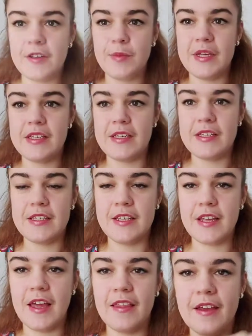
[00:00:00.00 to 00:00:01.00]
pieces
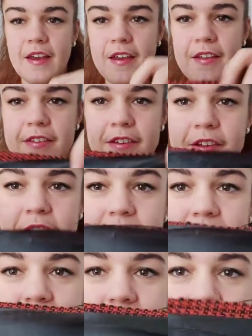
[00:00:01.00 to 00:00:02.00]
together, so you can
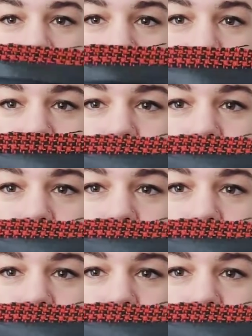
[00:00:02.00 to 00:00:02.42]
see I've got